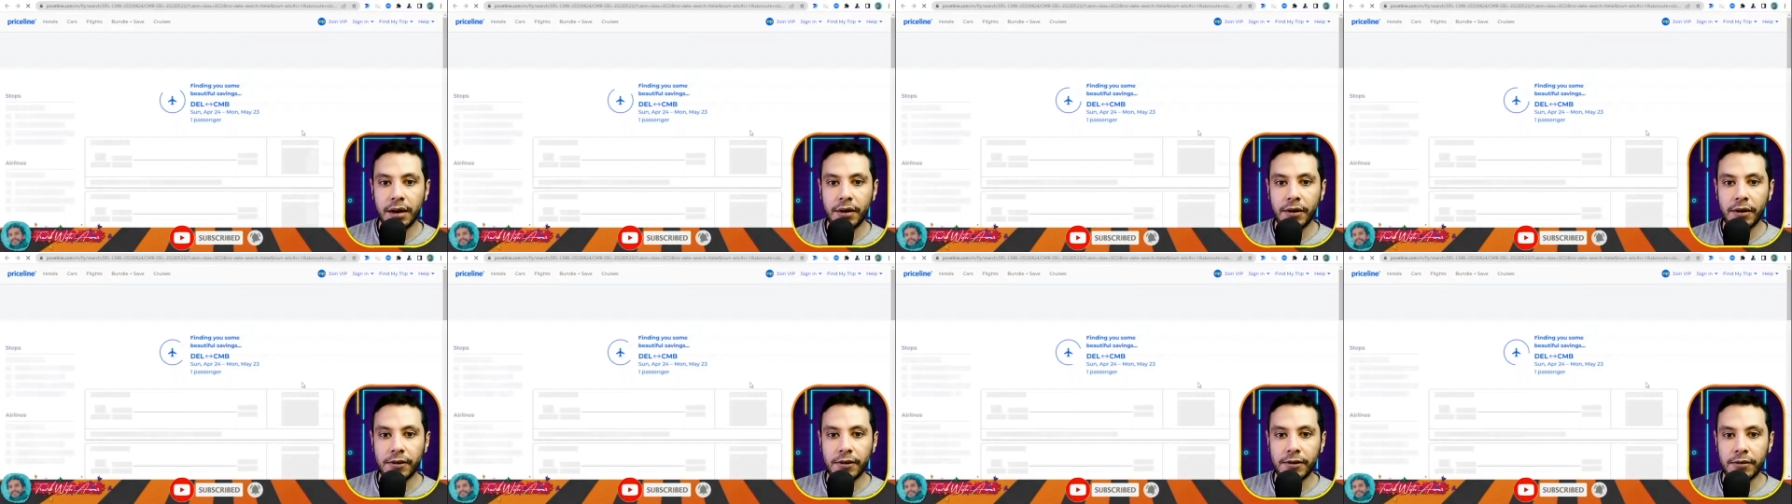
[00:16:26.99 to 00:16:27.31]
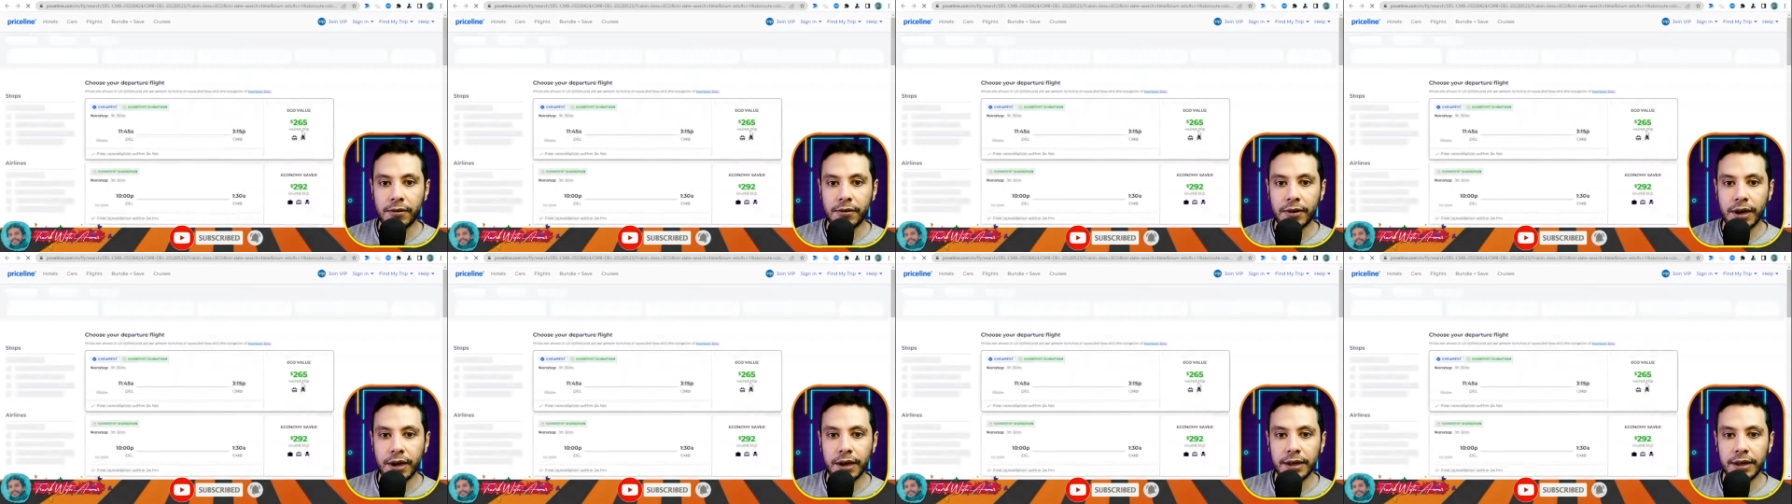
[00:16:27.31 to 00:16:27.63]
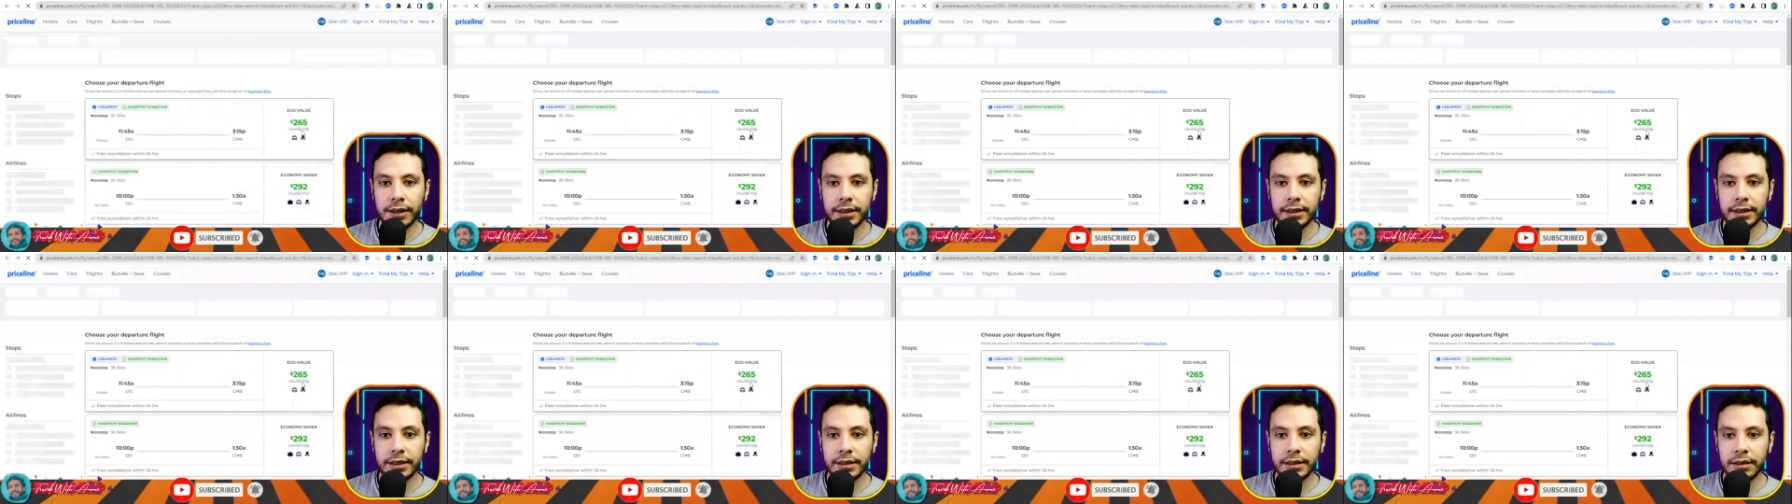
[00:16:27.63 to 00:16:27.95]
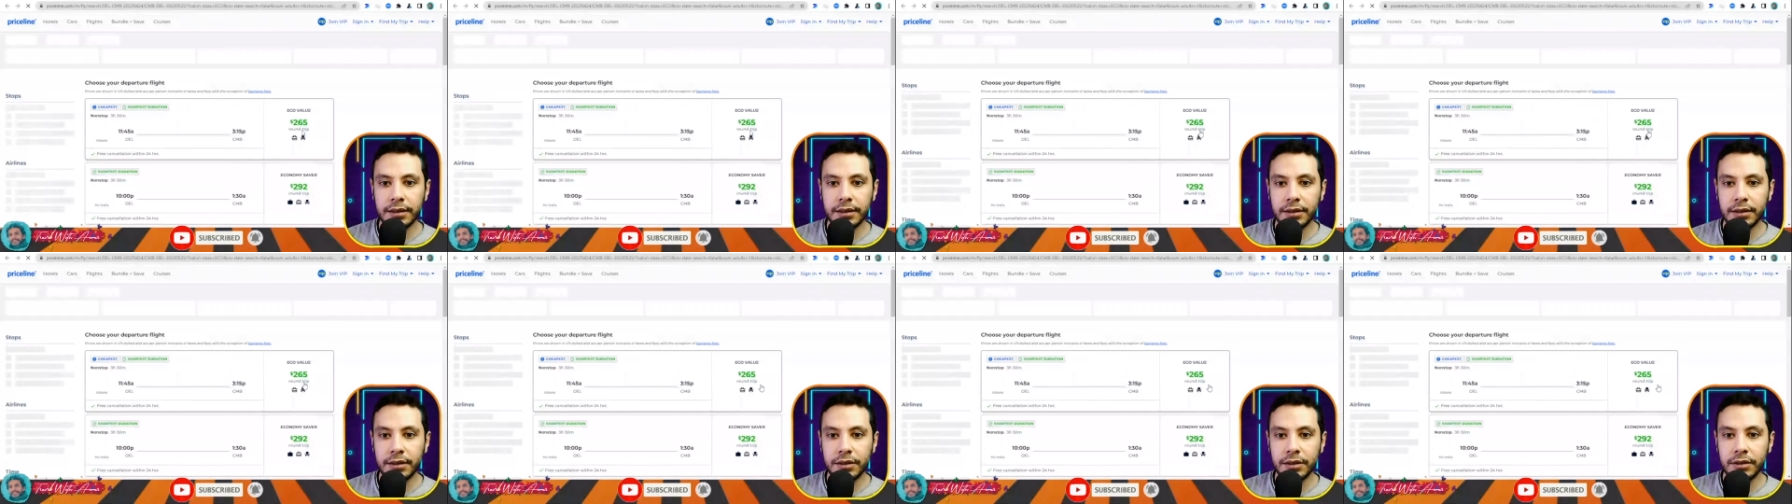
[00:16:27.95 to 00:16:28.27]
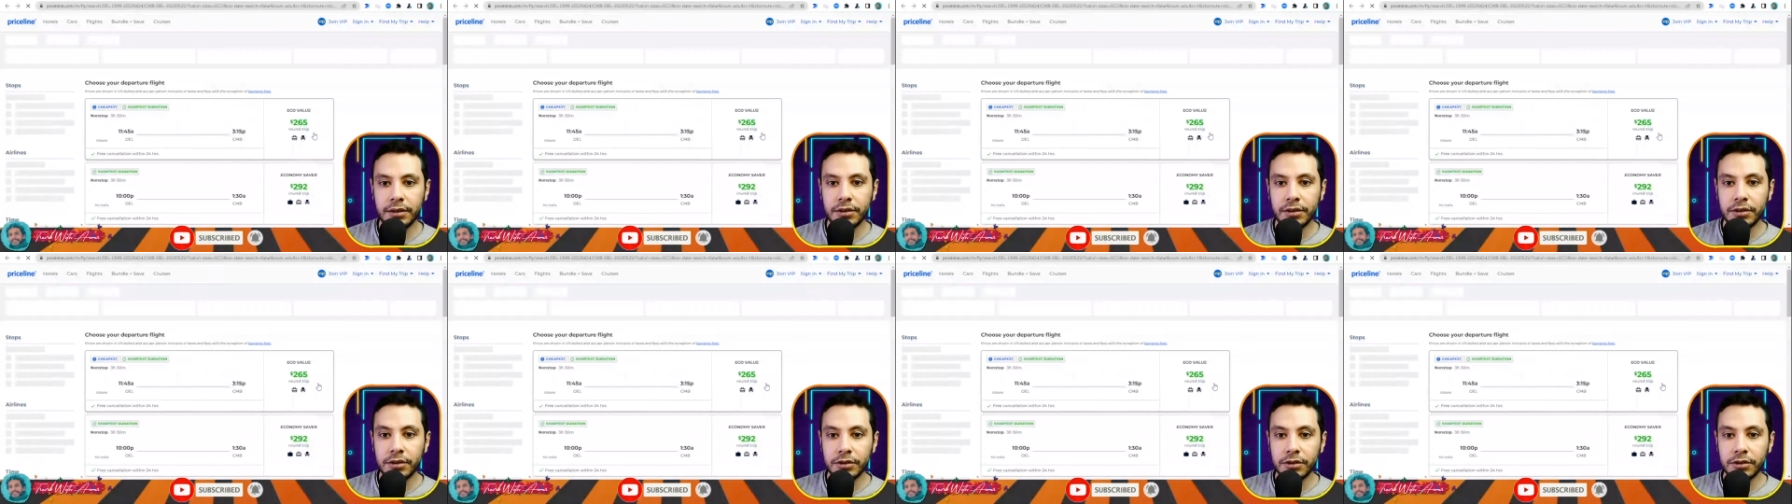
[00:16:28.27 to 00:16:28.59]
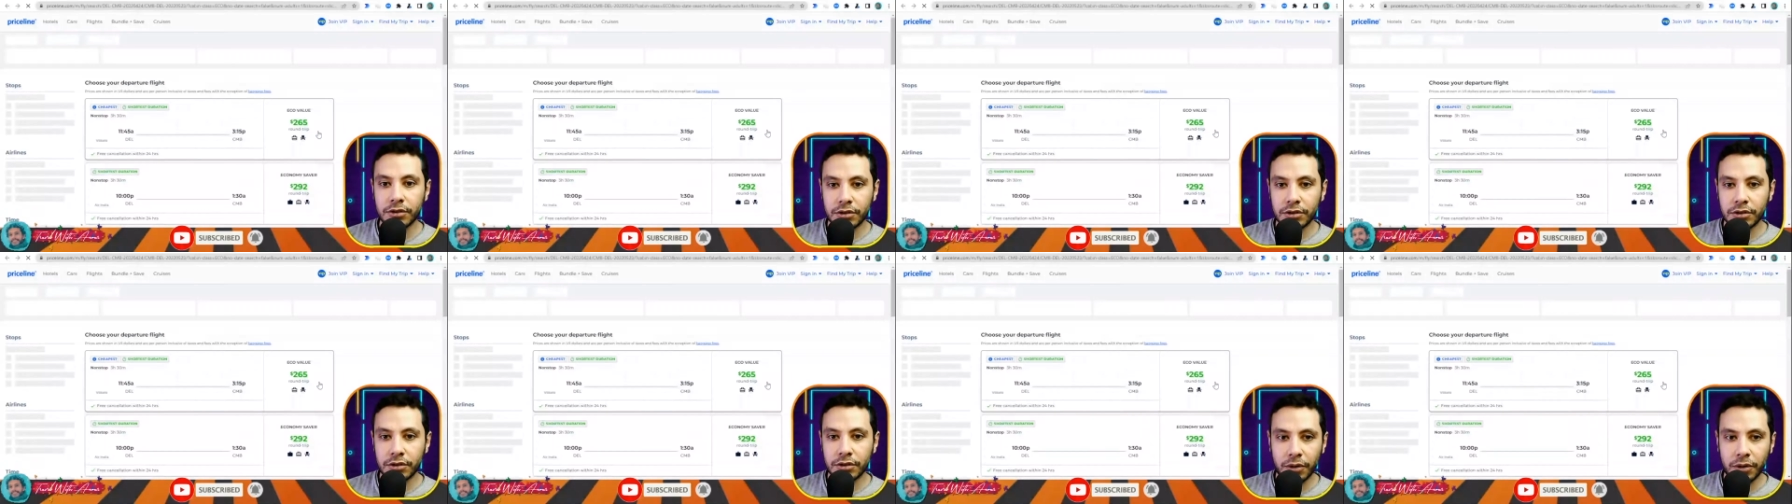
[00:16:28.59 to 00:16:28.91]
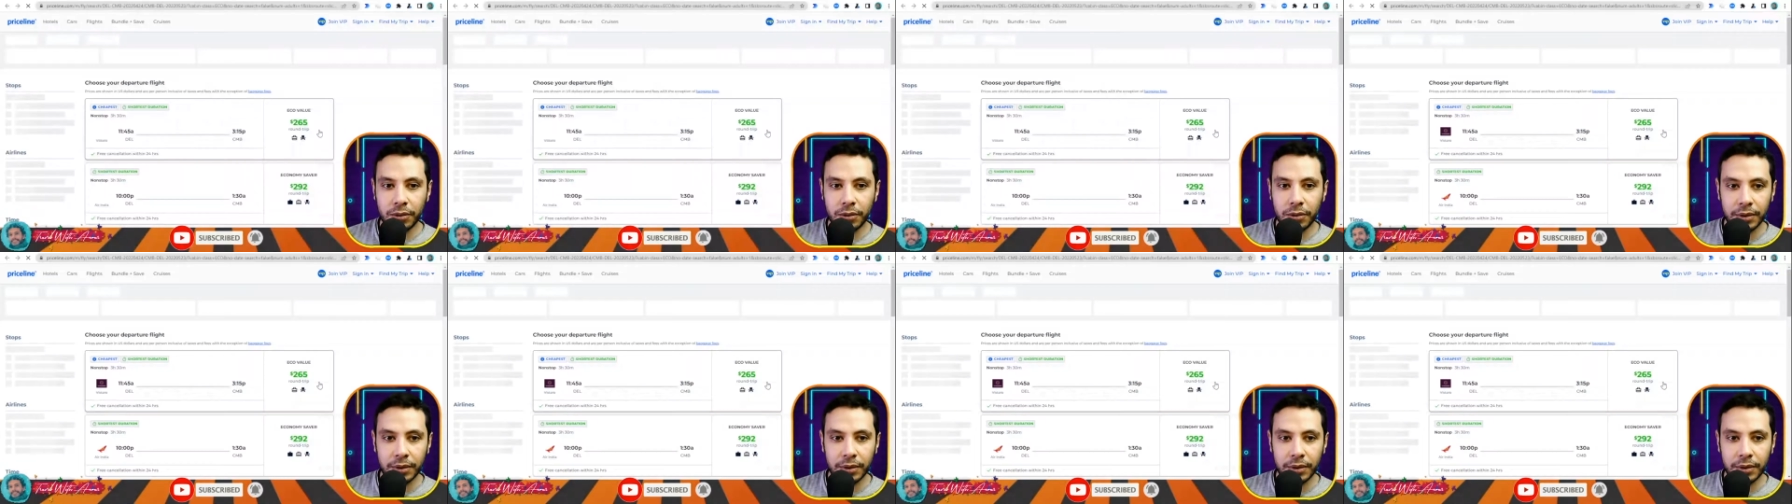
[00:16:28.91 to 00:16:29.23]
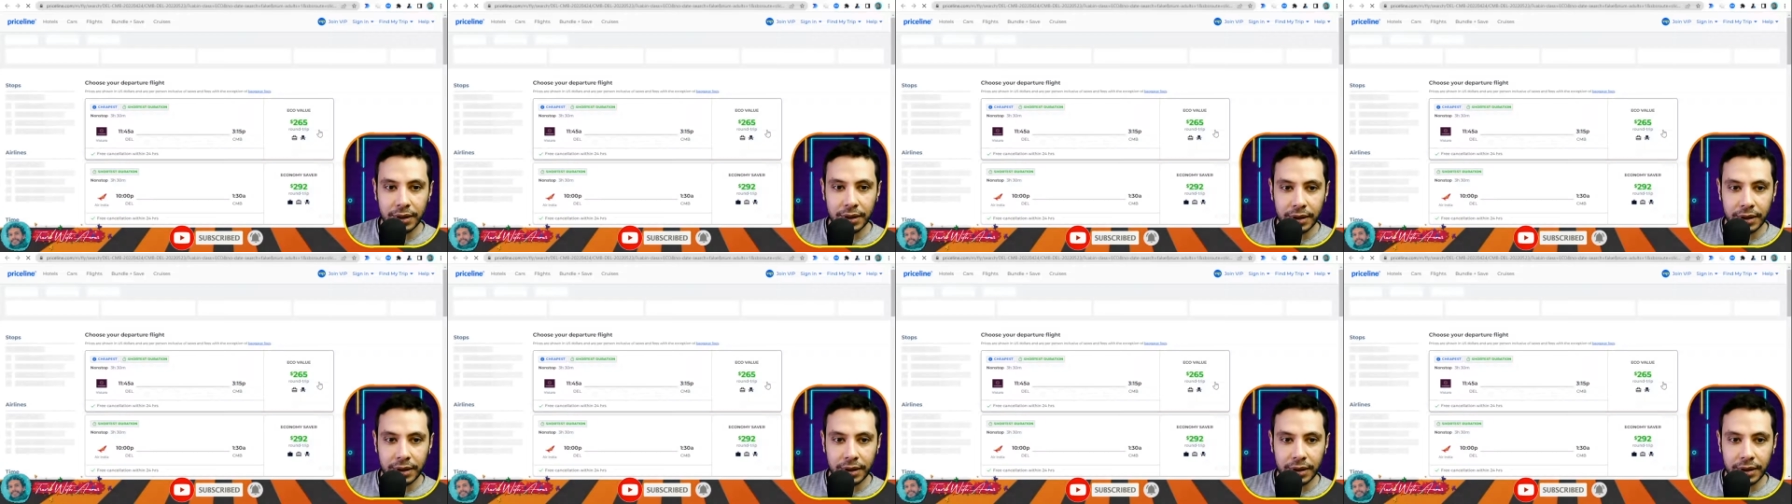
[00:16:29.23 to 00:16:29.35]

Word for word: Alright, so